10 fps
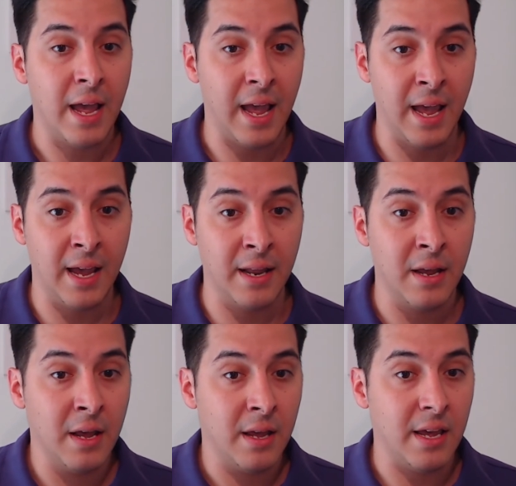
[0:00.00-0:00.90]
and
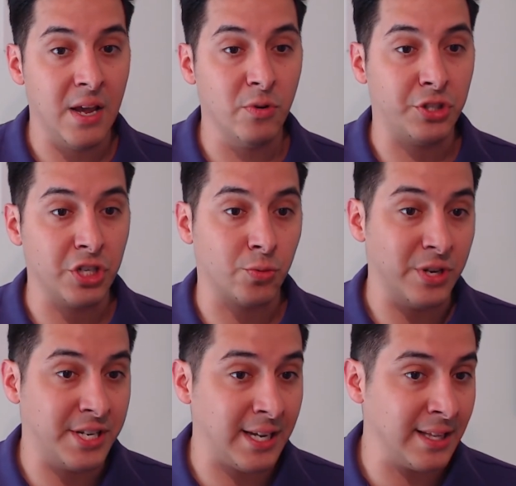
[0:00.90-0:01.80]
it was just
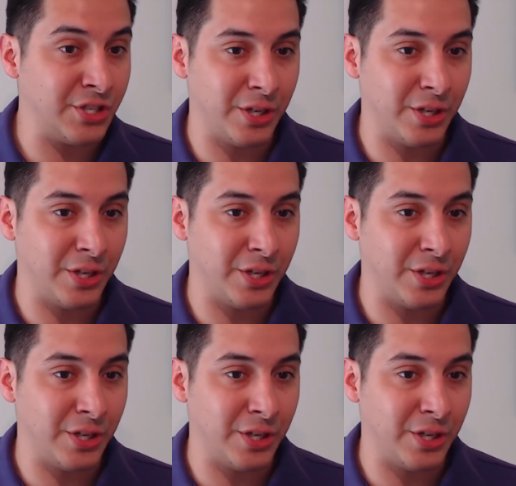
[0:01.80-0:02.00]
ridiculous.